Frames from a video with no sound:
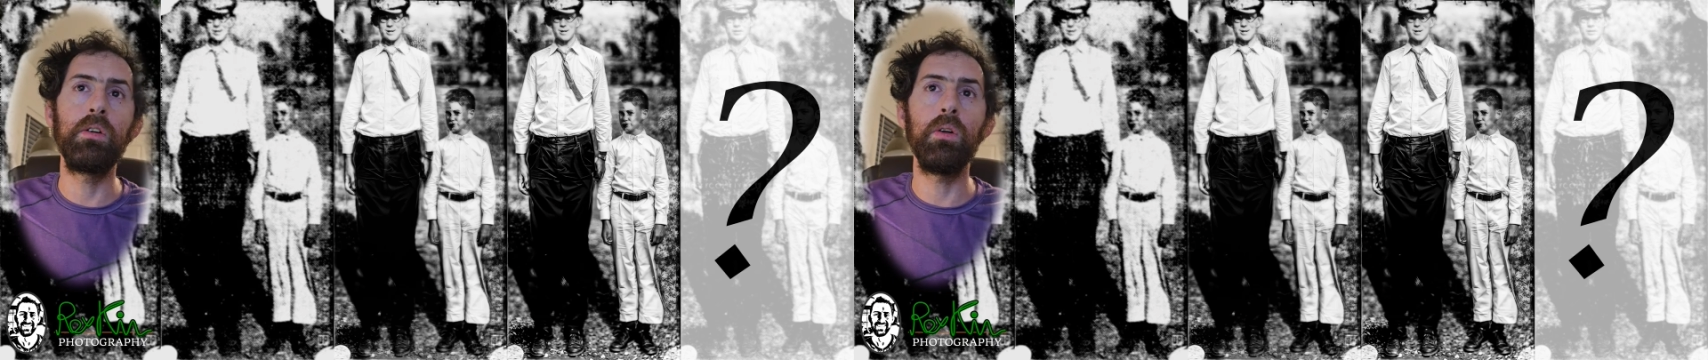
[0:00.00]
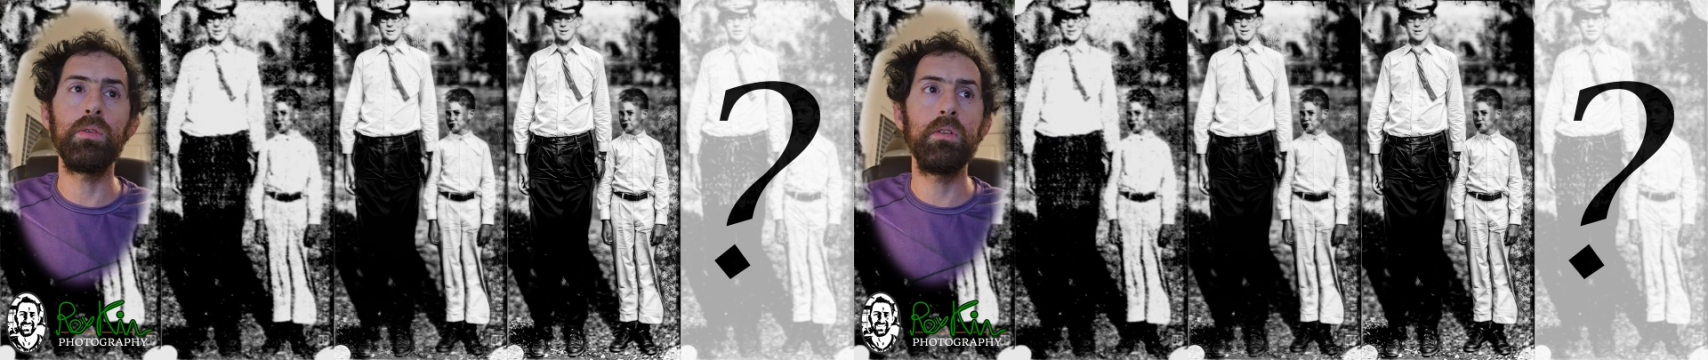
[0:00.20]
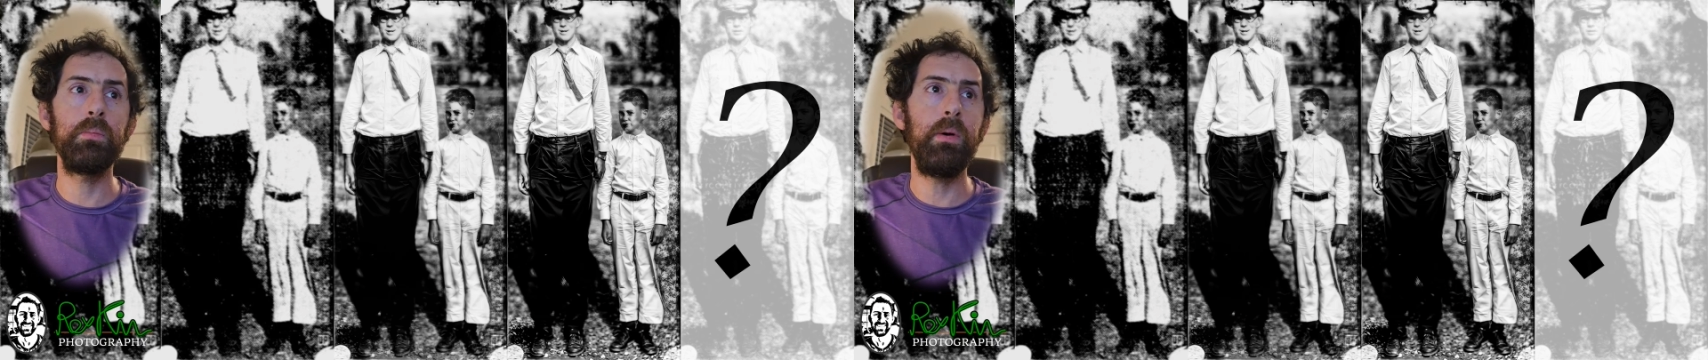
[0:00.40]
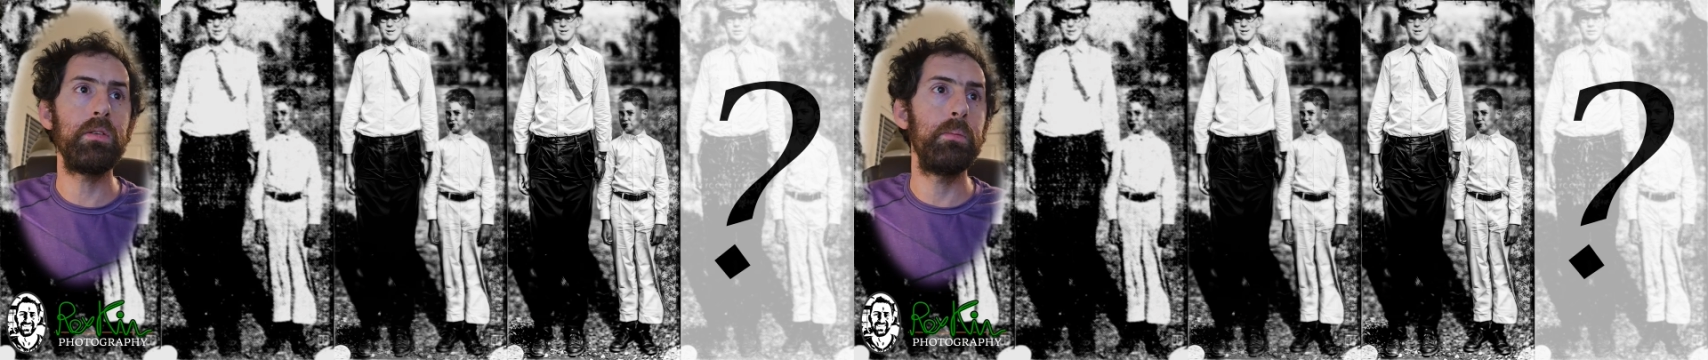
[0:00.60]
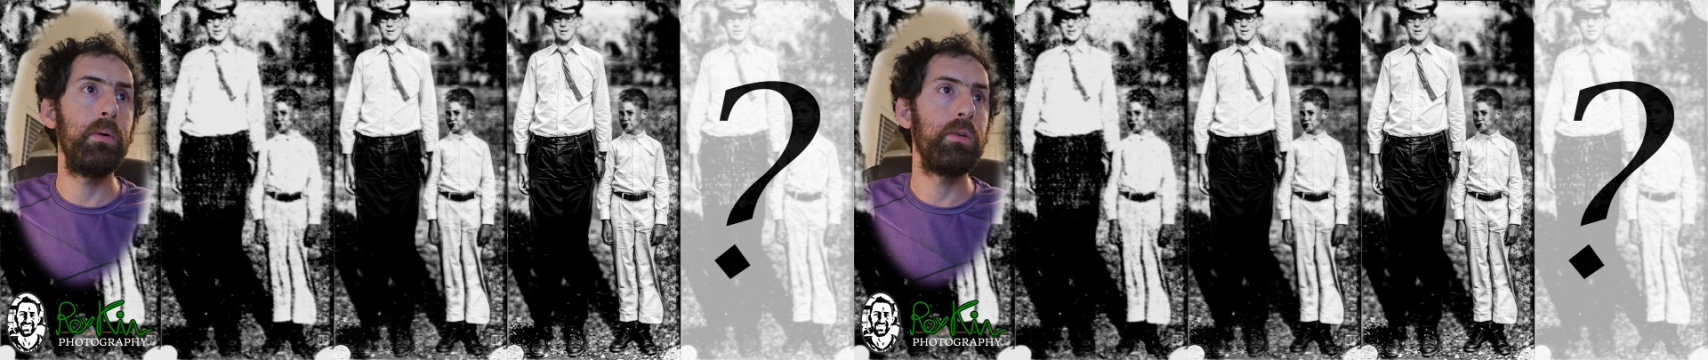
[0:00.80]
close as
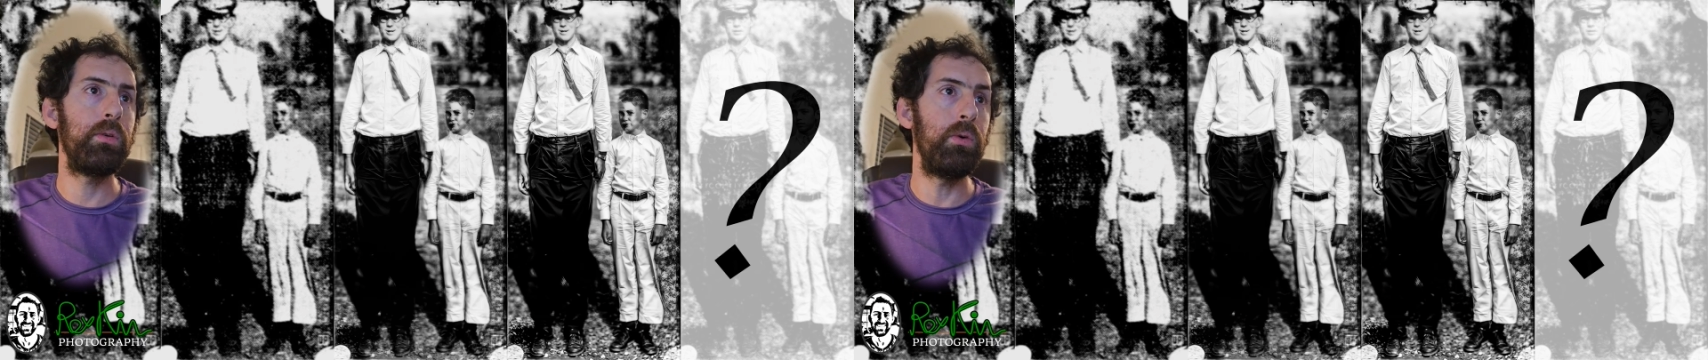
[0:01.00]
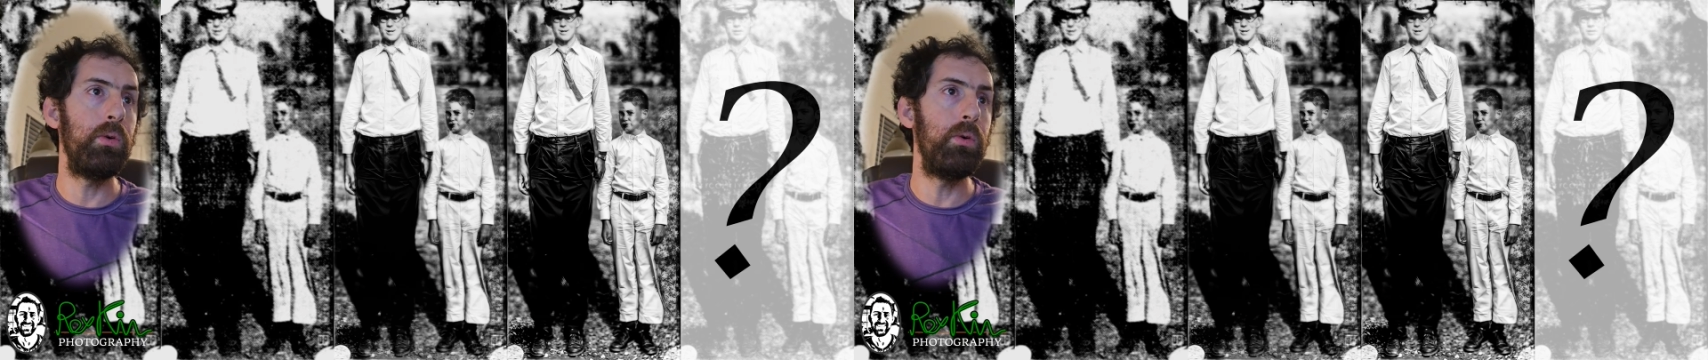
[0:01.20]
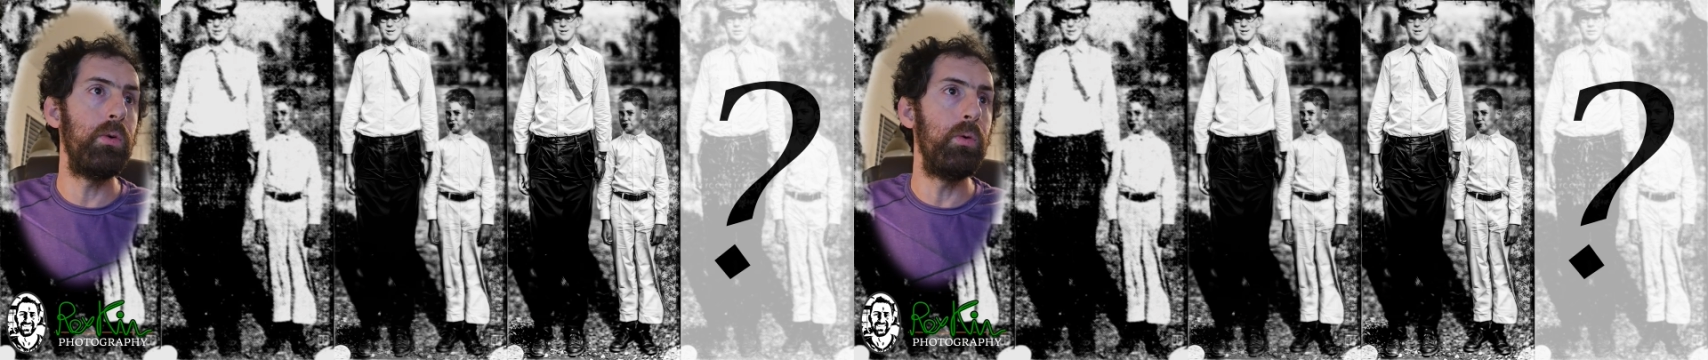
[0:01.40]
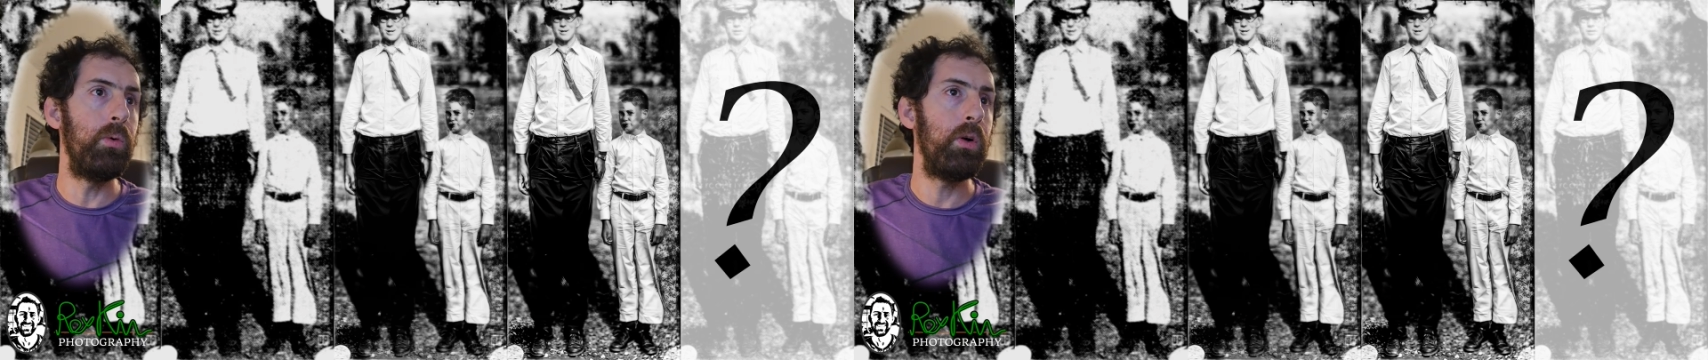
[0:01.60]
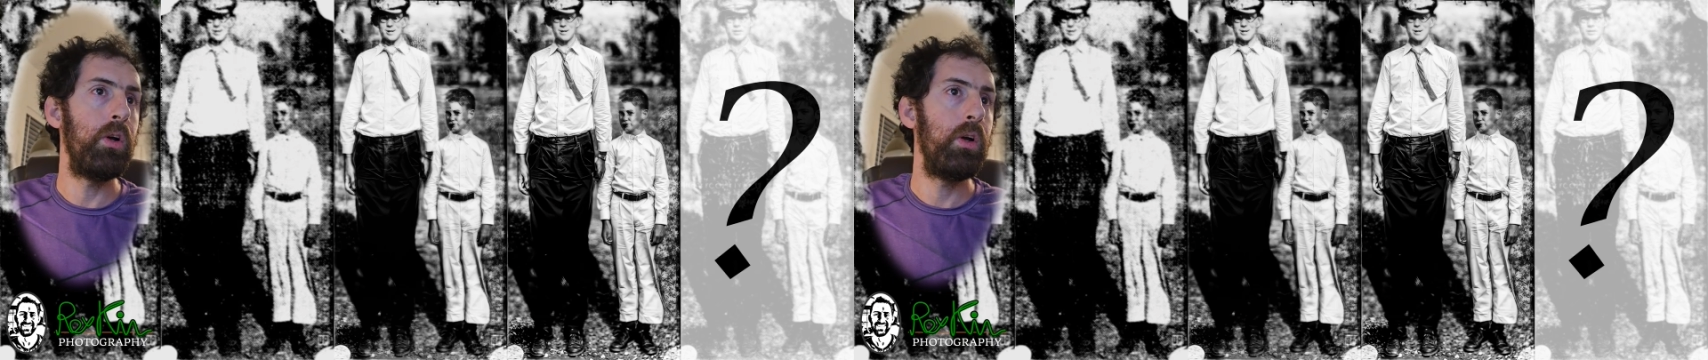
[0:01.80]
possible to